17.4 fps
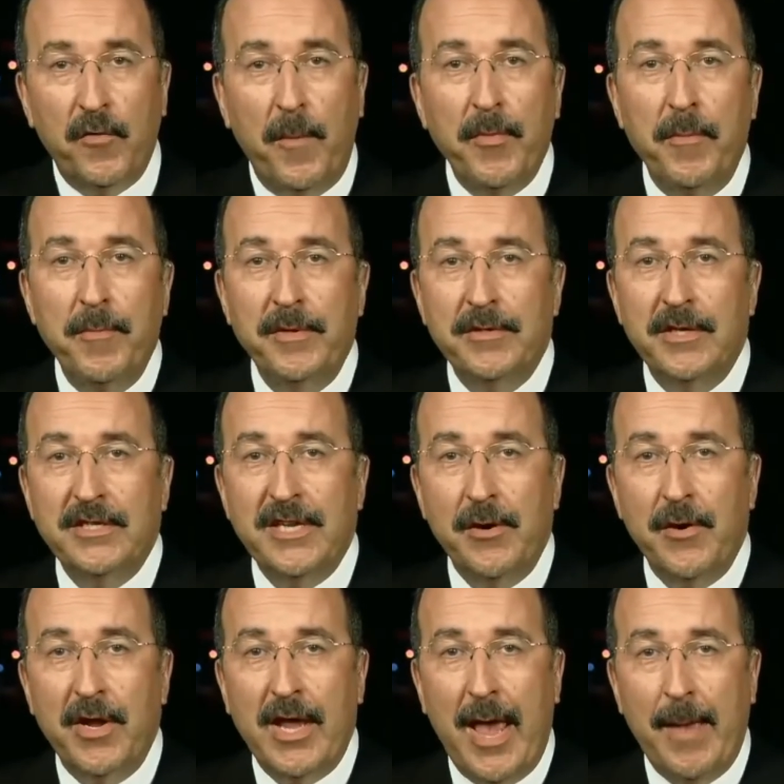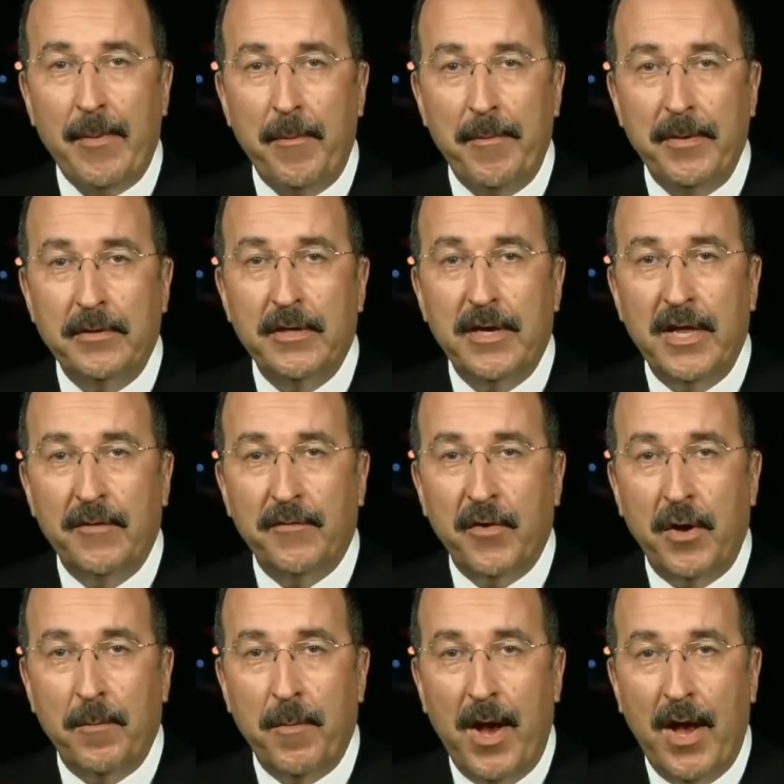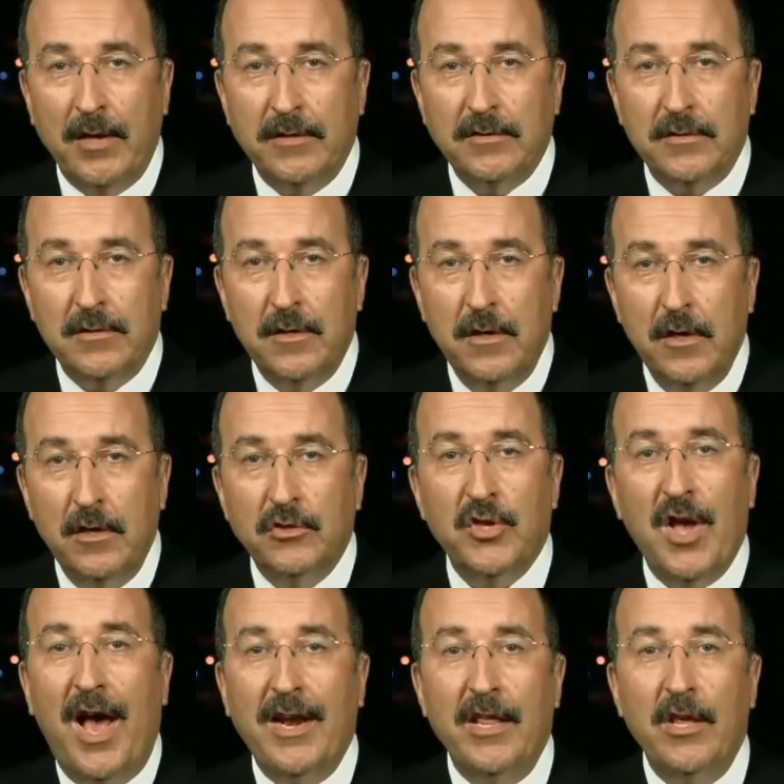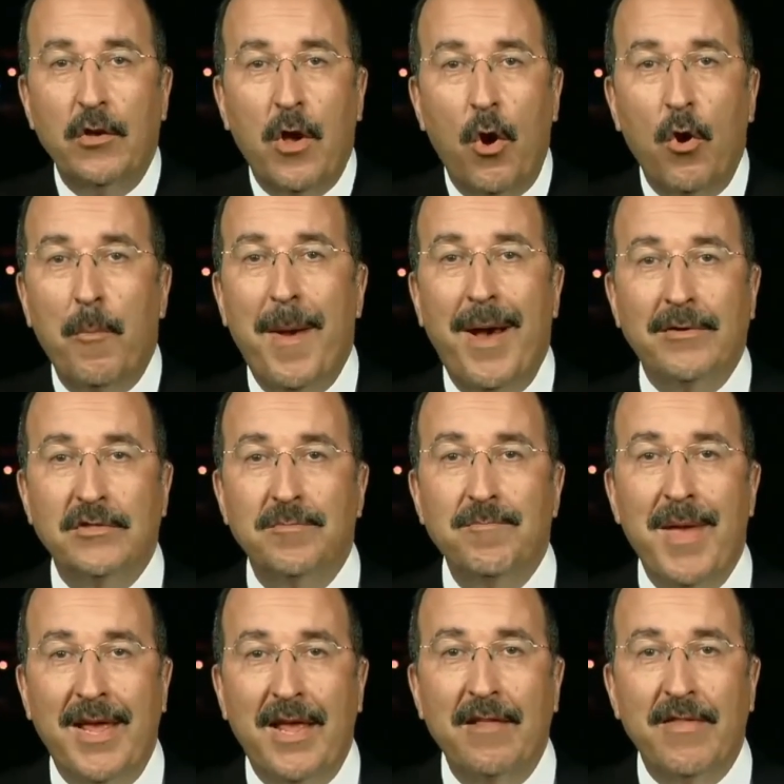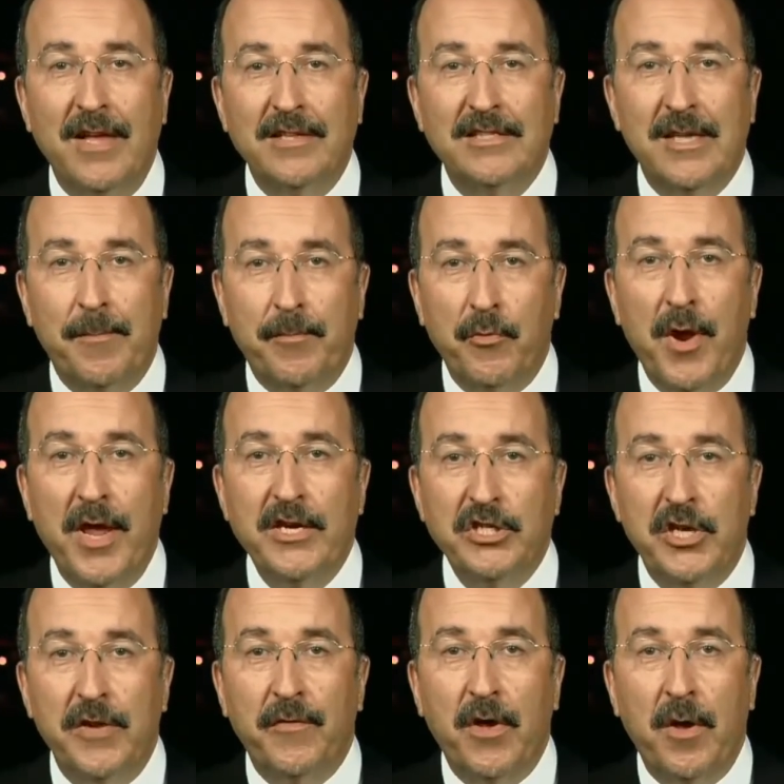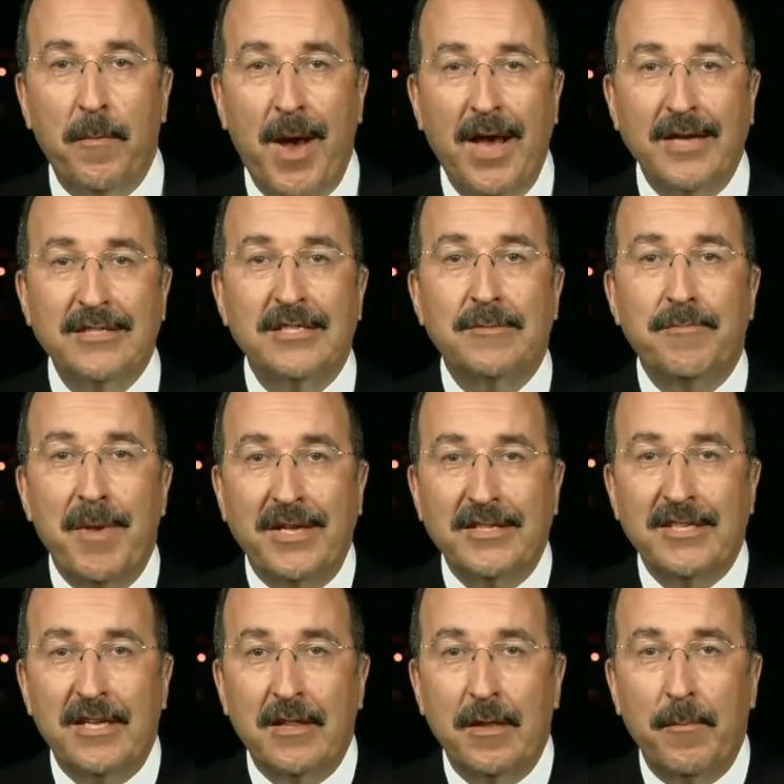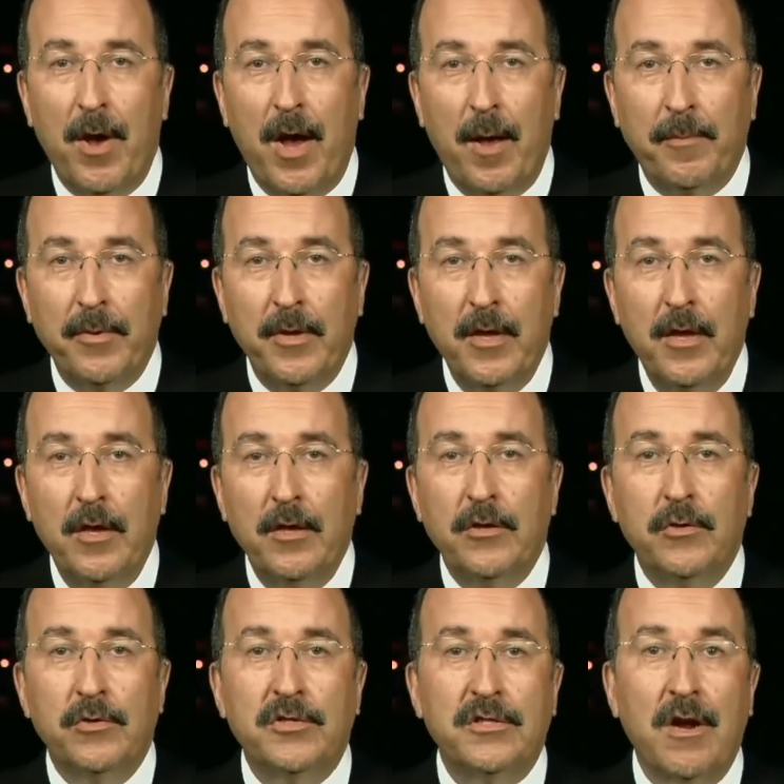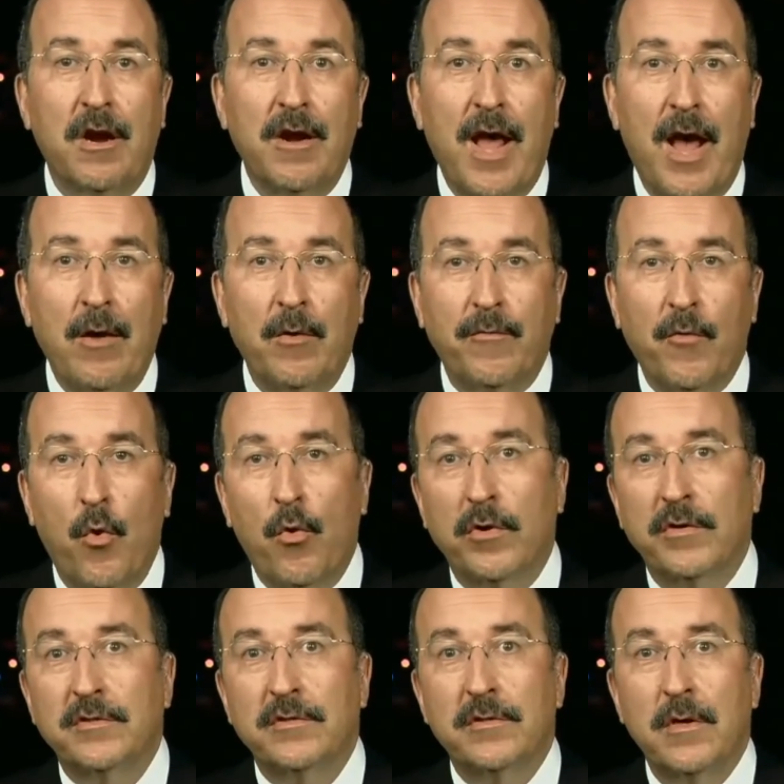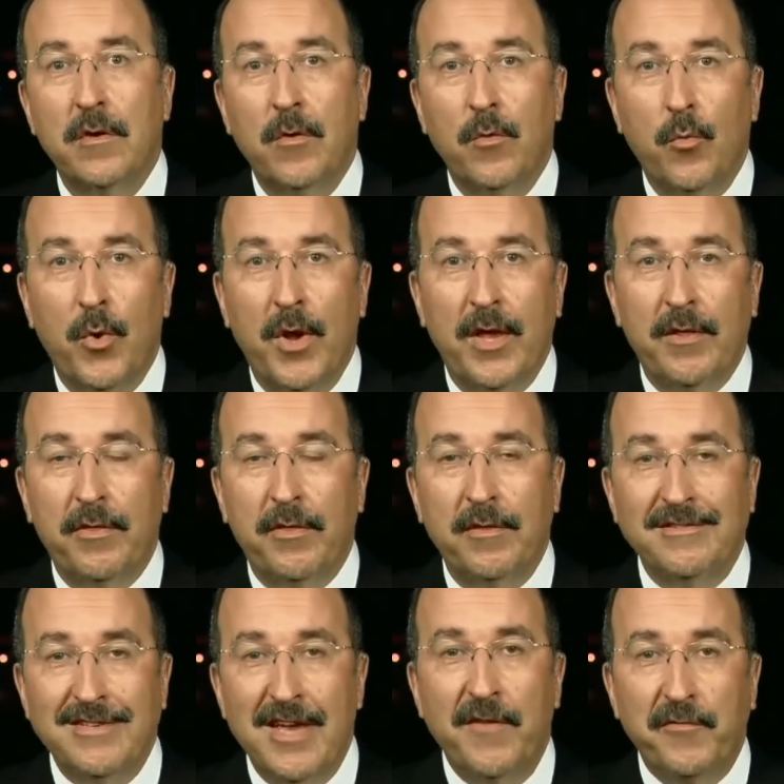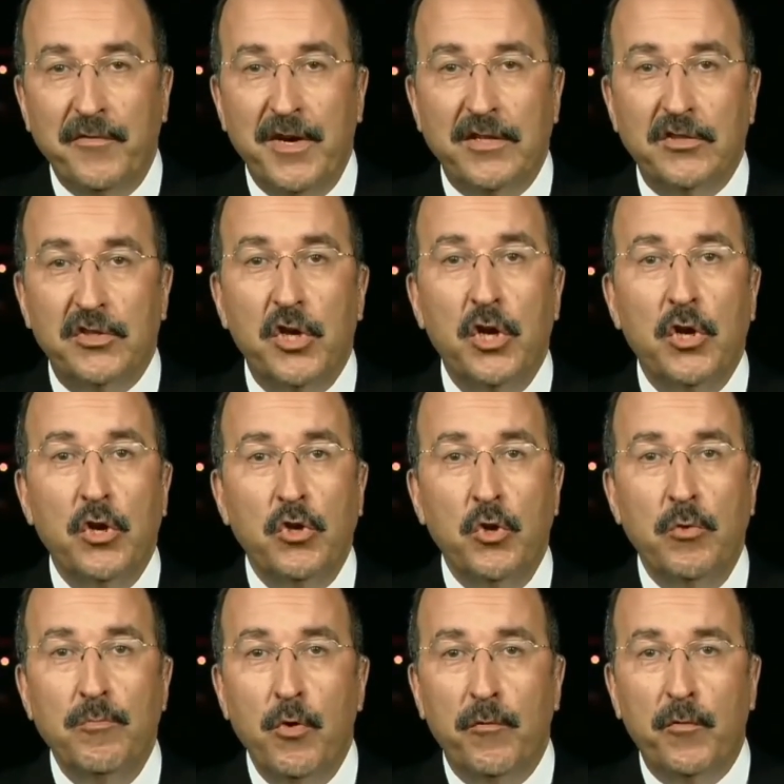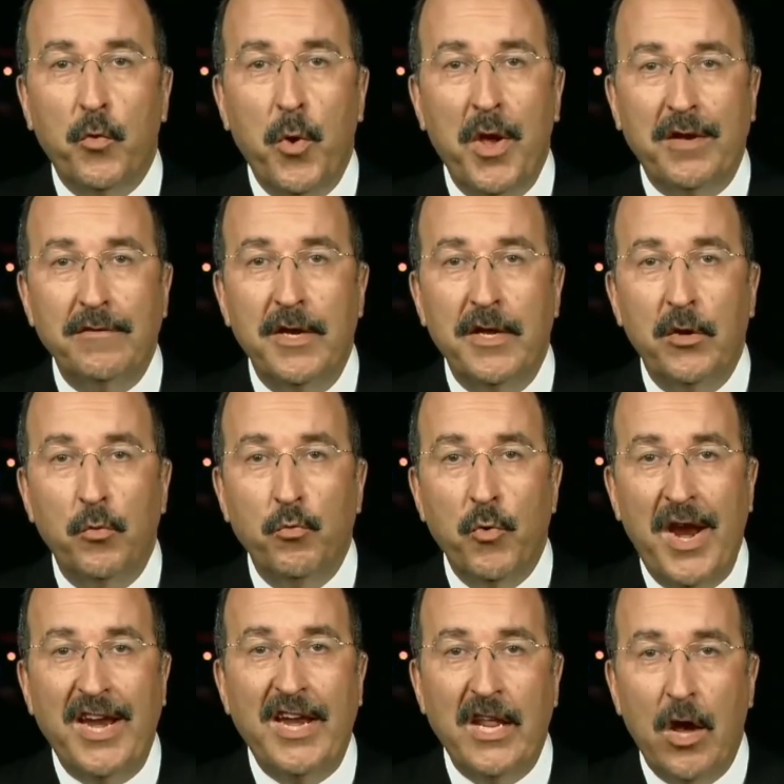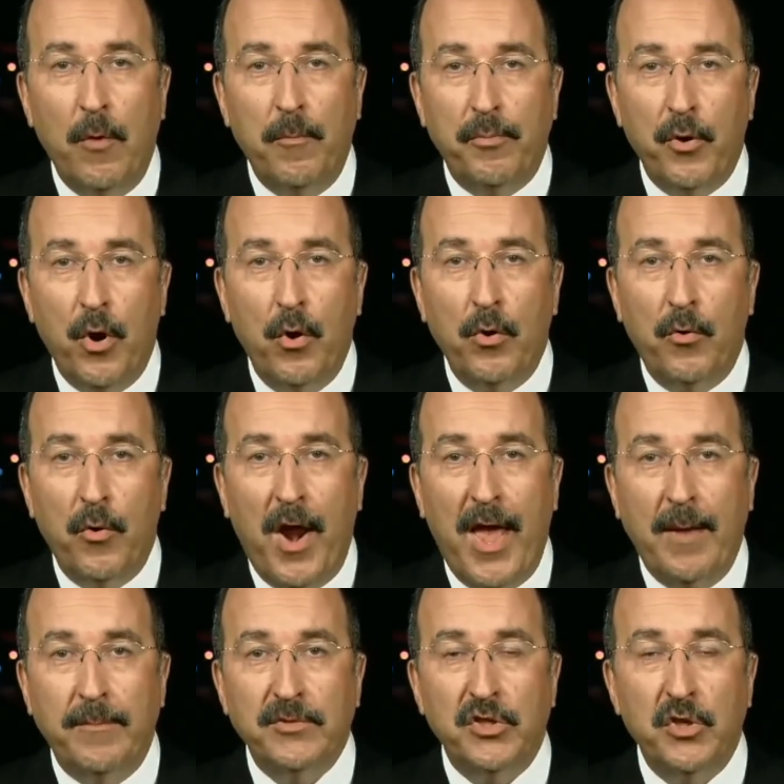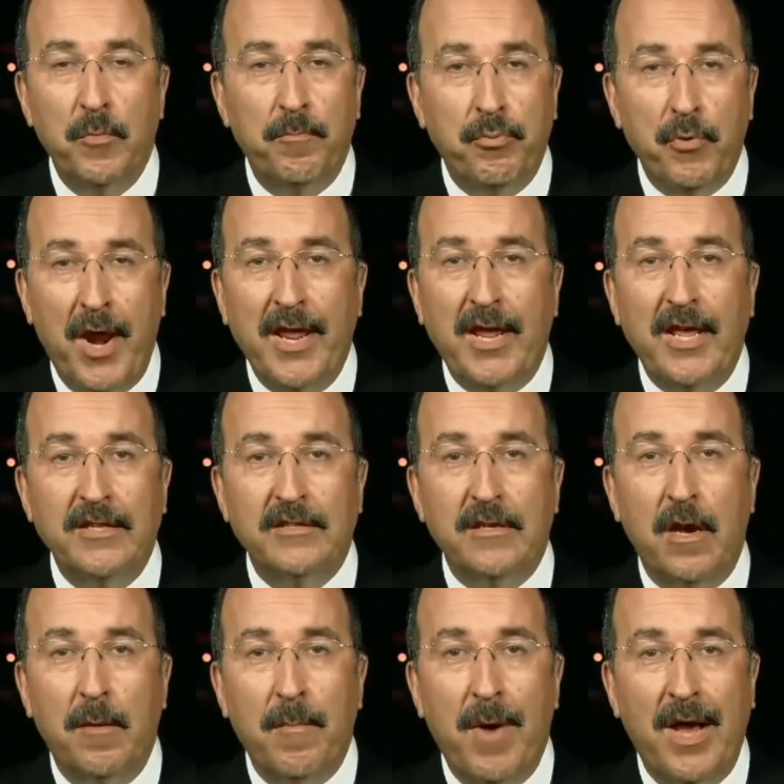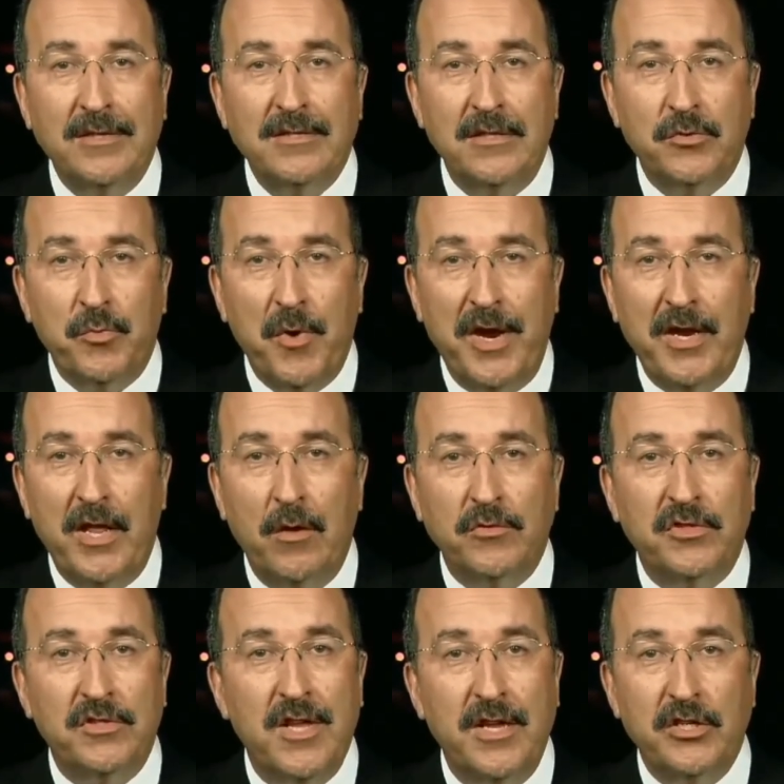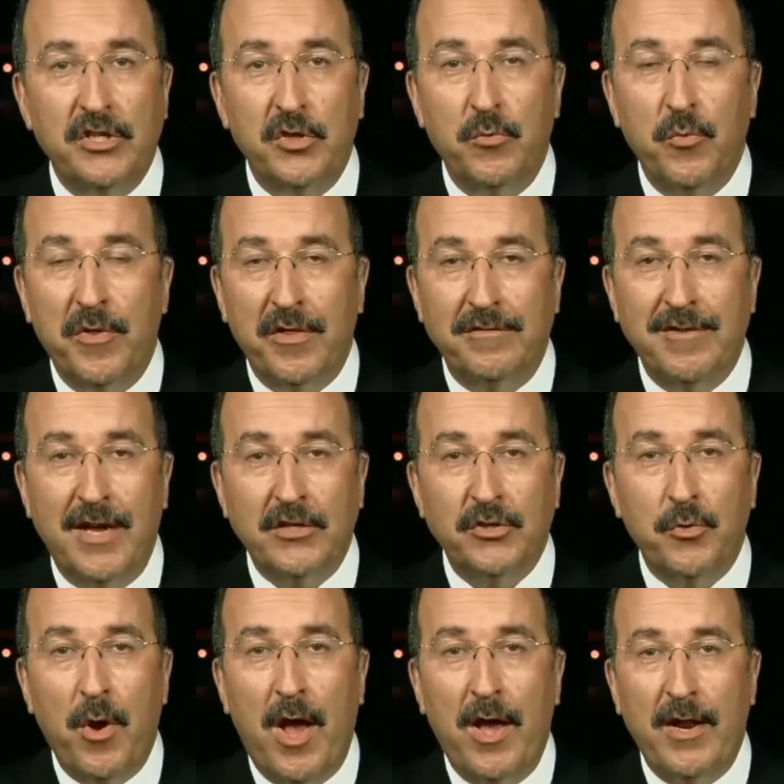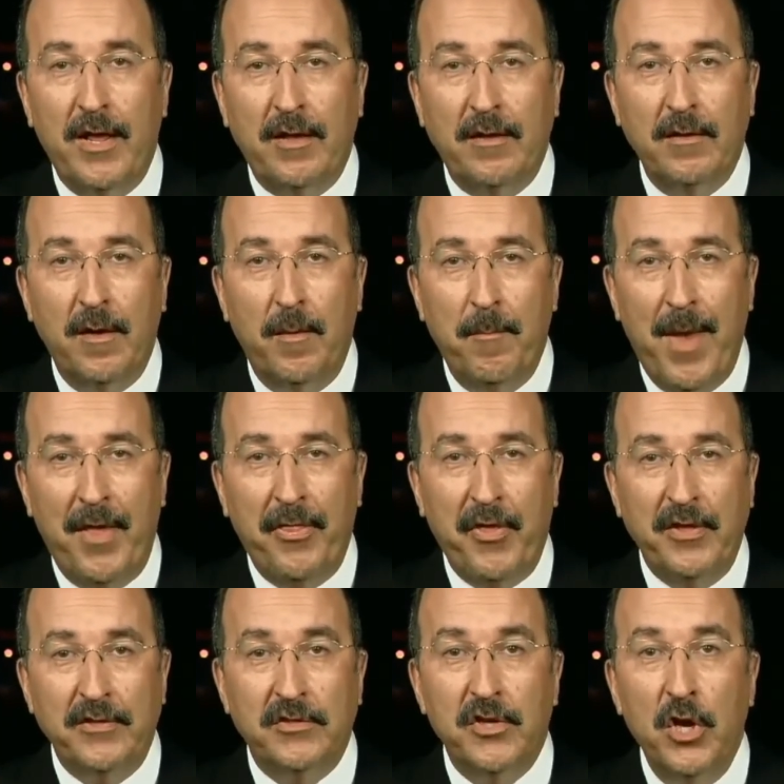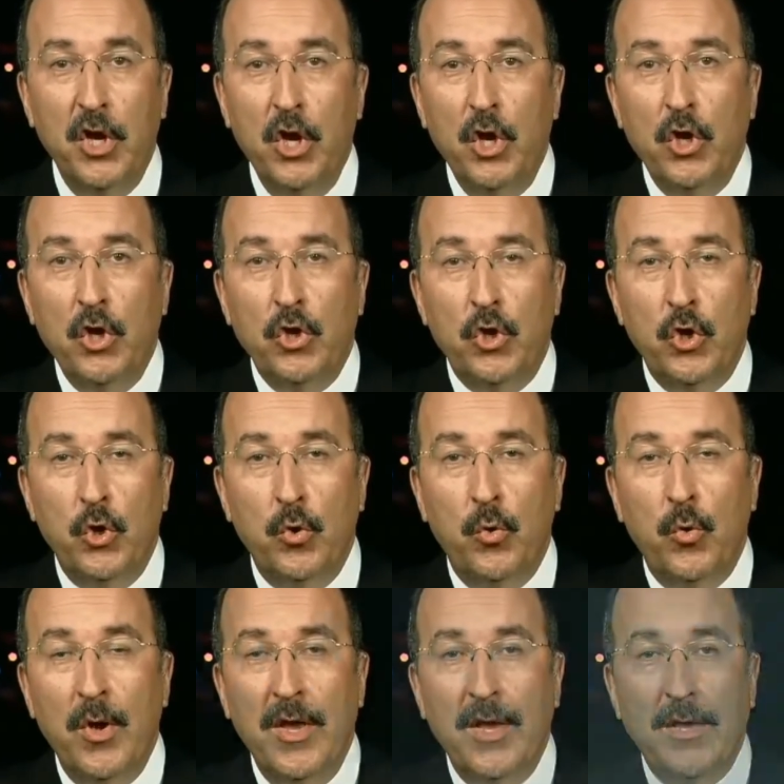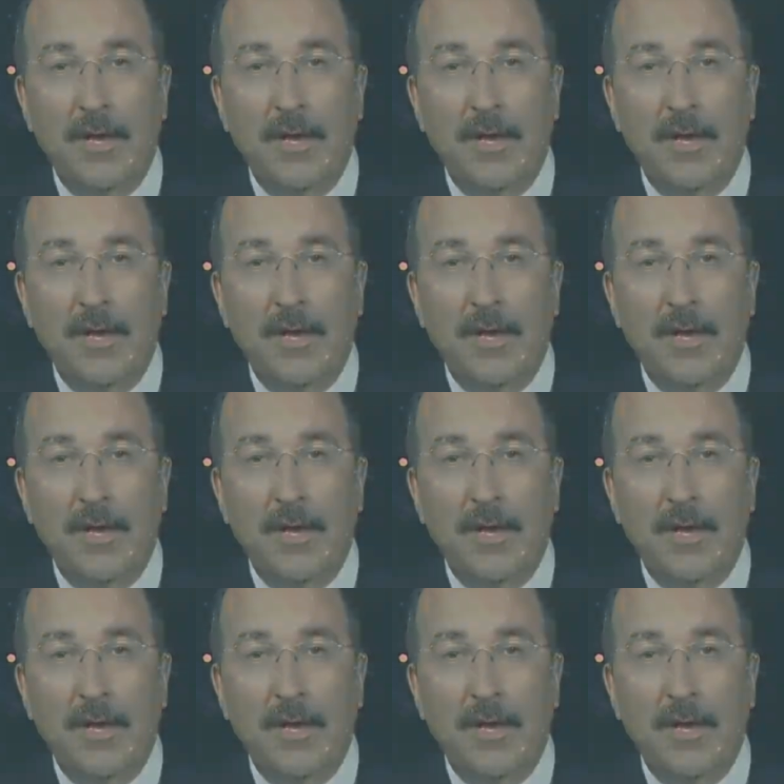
from the military capability of Hamas. So how do you go about making that separation if Hamas is mixing them up? You start out, of course, with leaflets. You move quickly to radio programs. You break into Hamas's radio station with electronic methods. You